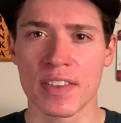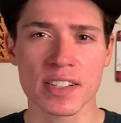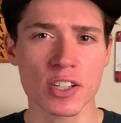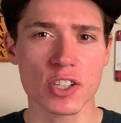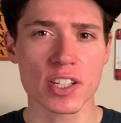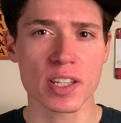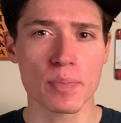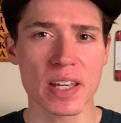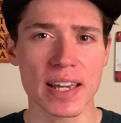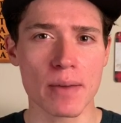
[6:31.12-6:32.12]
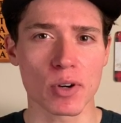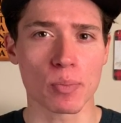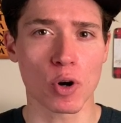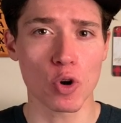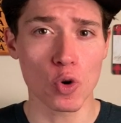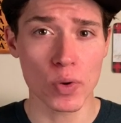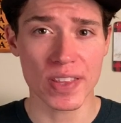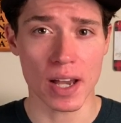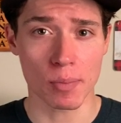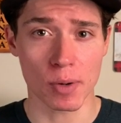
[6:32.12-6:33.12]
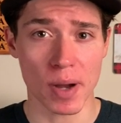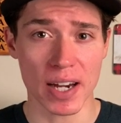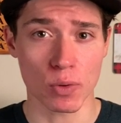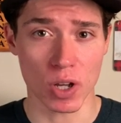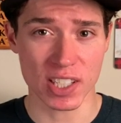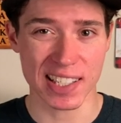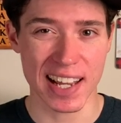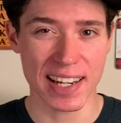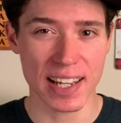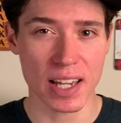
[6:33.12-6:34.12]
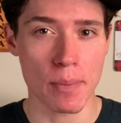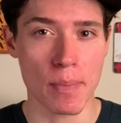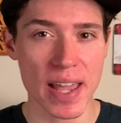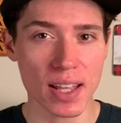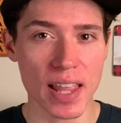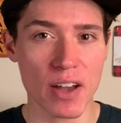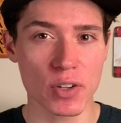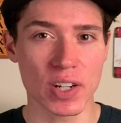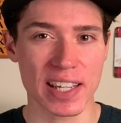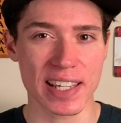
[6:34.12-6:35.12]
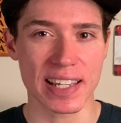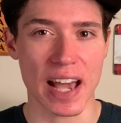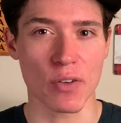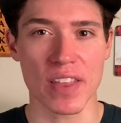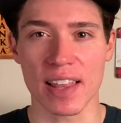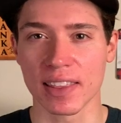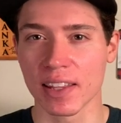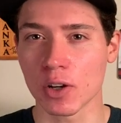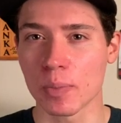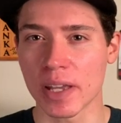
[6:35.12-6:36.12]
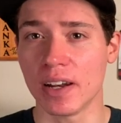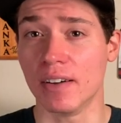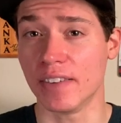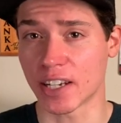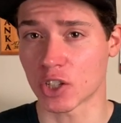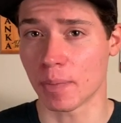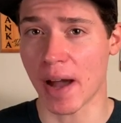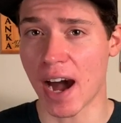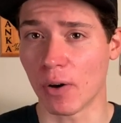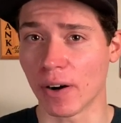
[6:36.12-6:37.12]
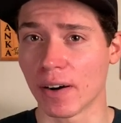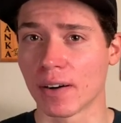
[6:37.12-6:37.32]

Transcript: This suggests that being able to pull with the upper body while standing may allow you to eke out that little bit of extra power.